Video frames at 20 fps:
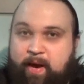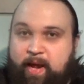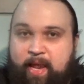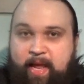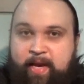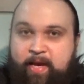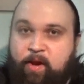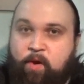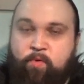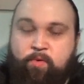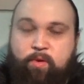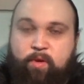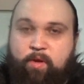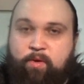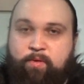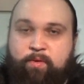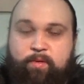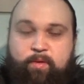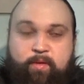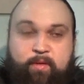anyone. Not
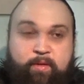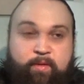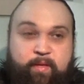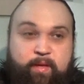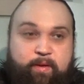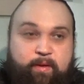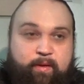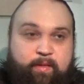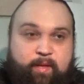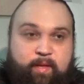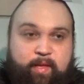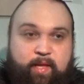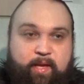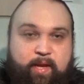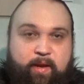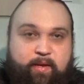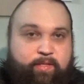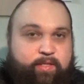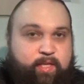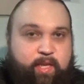like no local, locally
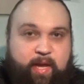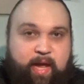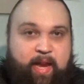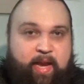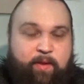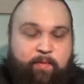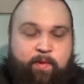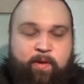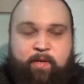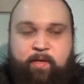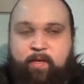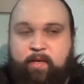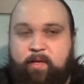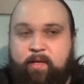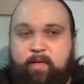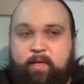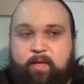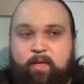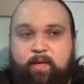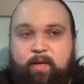or anything like that. Just like
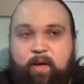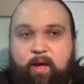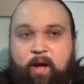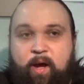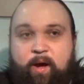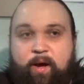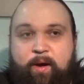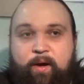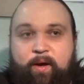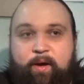anyone. Just